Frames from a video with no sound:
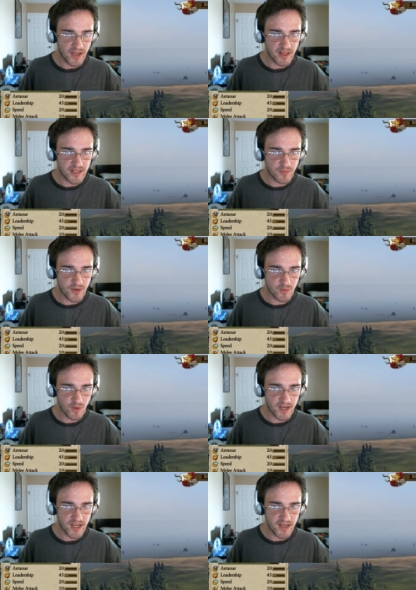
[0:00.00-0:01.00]
Okay, let's
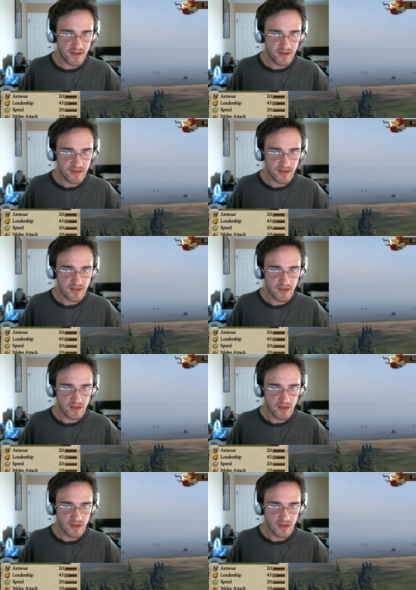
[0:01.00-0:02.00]
press one again.
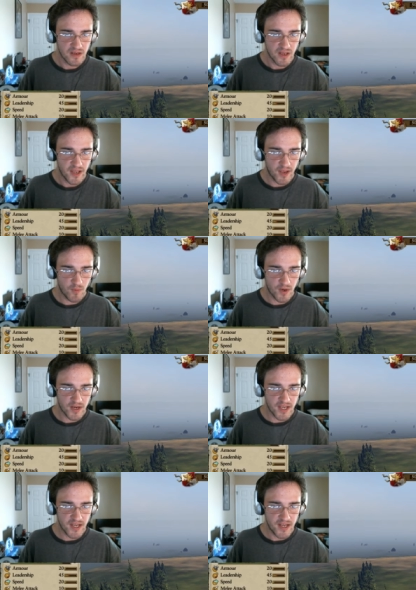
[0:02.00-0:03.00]
And
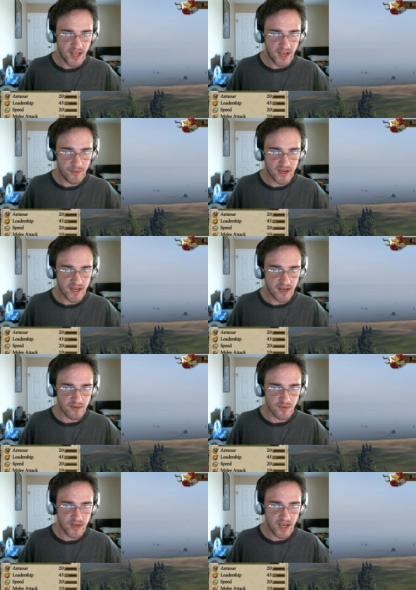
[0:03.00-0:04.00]
one again. Hey, we
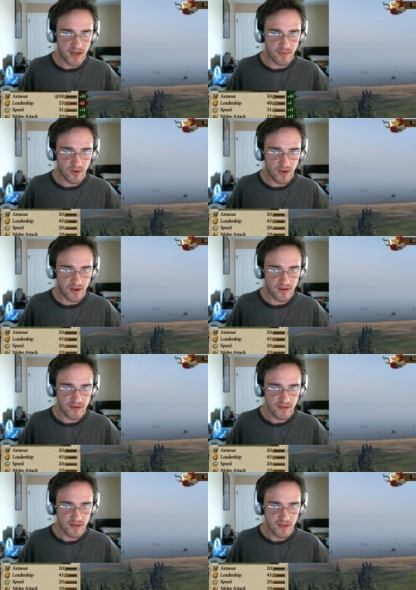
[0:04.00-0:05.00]
got him. We got him. Hold on.
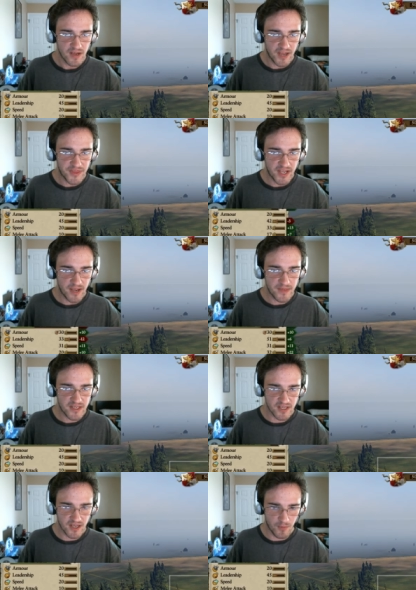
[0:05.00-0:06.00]
I think I
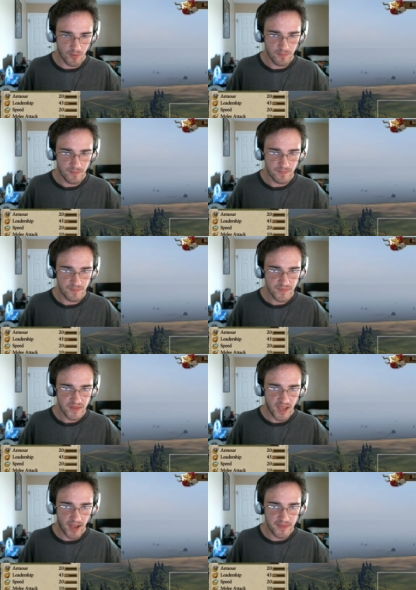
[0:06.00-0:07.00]
missed a couple.
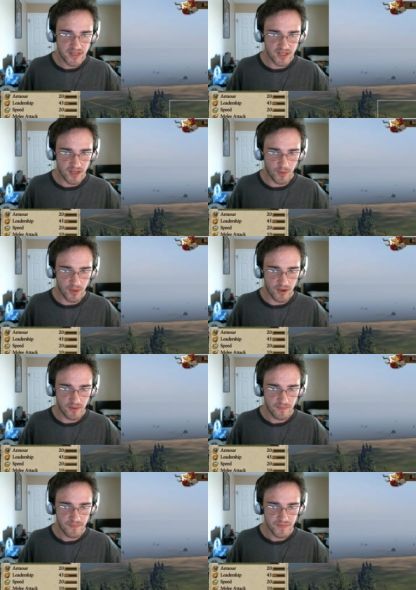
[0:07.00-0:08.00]
Yeah, I missed a couple
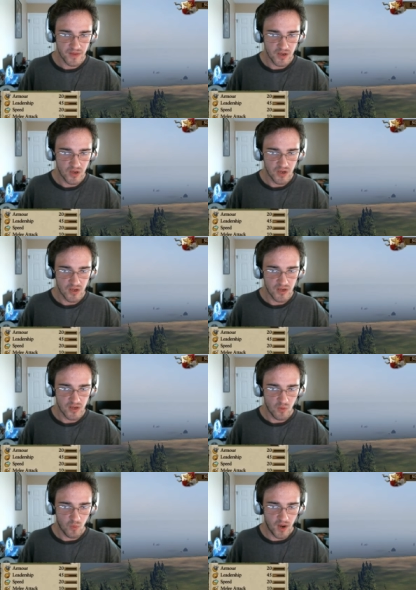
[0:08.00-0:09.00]
though.
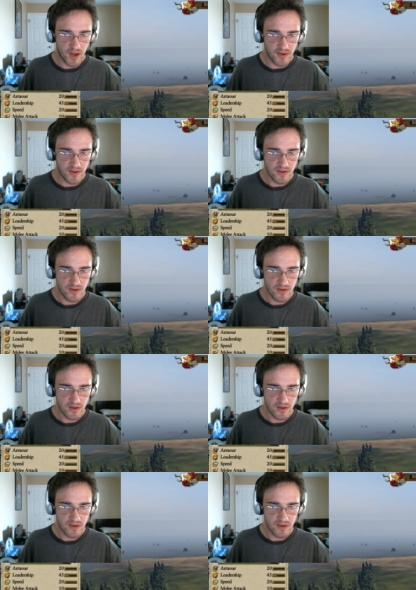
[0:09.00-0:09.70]
One.